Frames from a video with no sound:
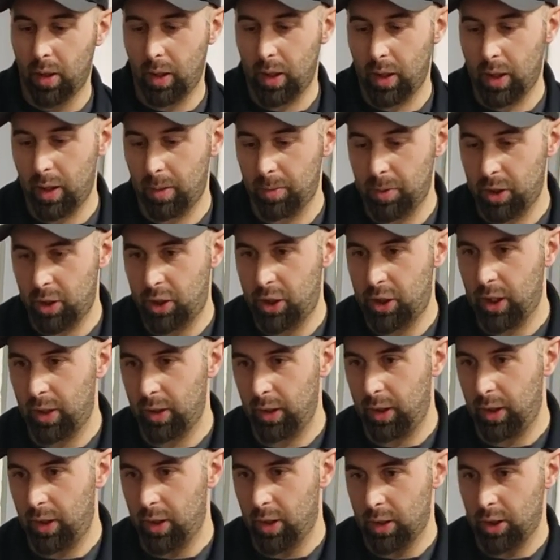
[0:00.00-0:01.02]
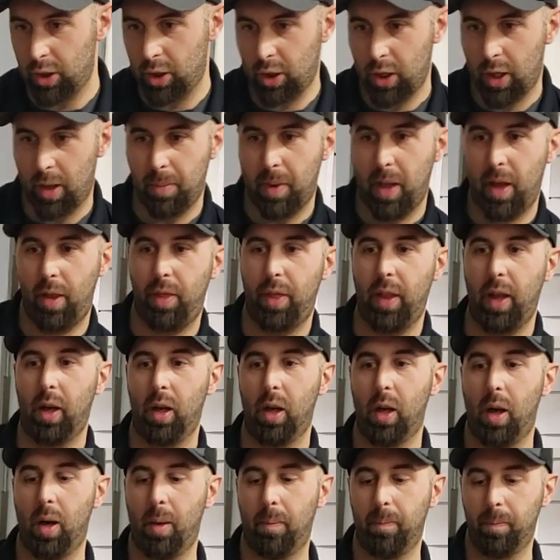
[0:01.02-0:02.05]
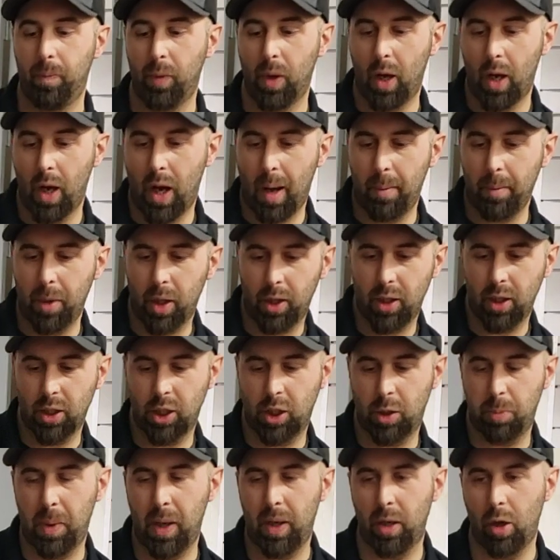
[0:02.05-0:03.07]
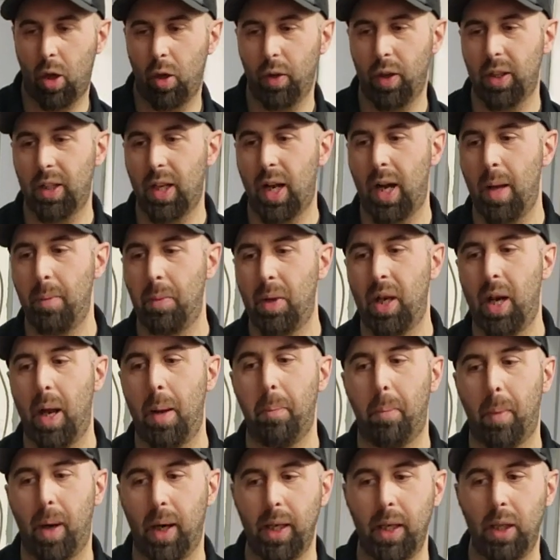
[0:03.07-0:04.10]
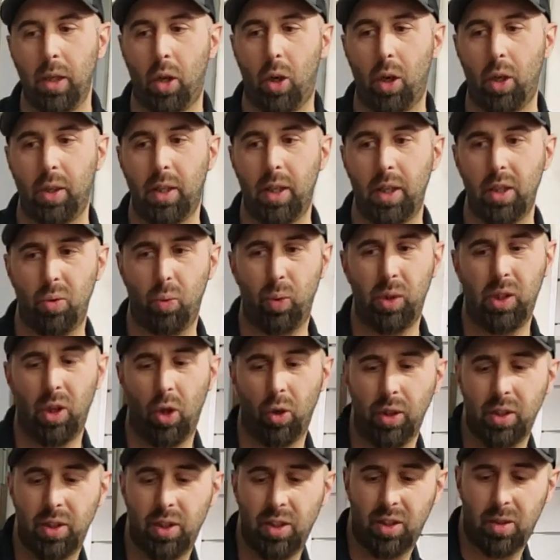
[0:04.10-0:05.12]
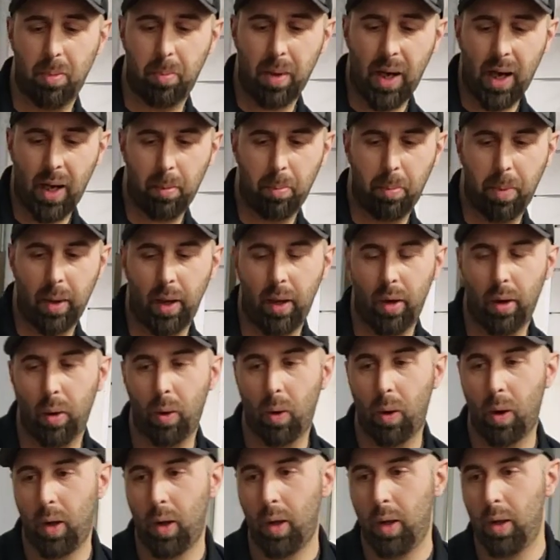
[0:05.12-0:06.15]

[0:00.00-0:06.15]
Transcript: And I'm just gently going to scrub that thing up. I'm not going to spend all the time that I might on this. We know this is a bad barrel.